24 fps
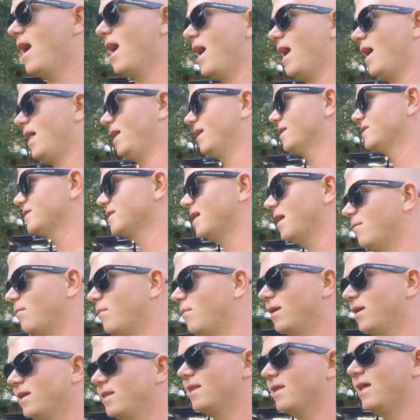and it's not
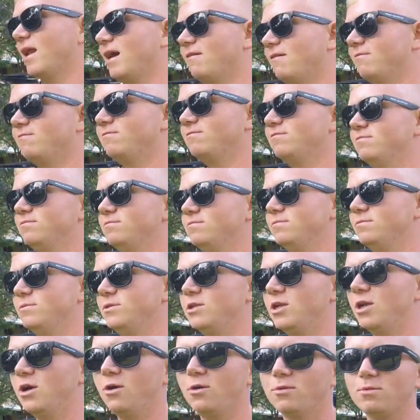money that I've,
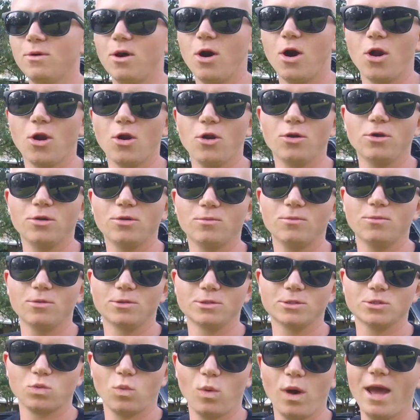you know, earned with
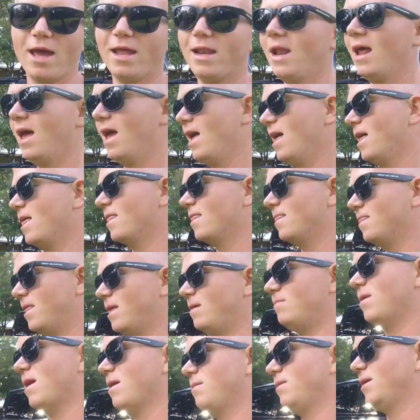sweat,
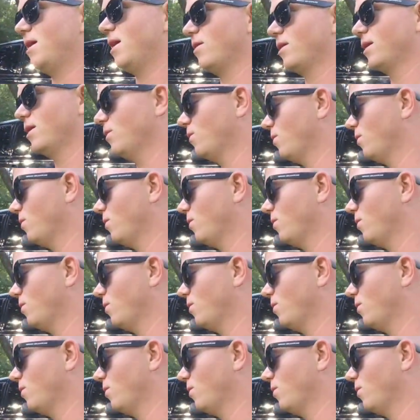then maybe I'll get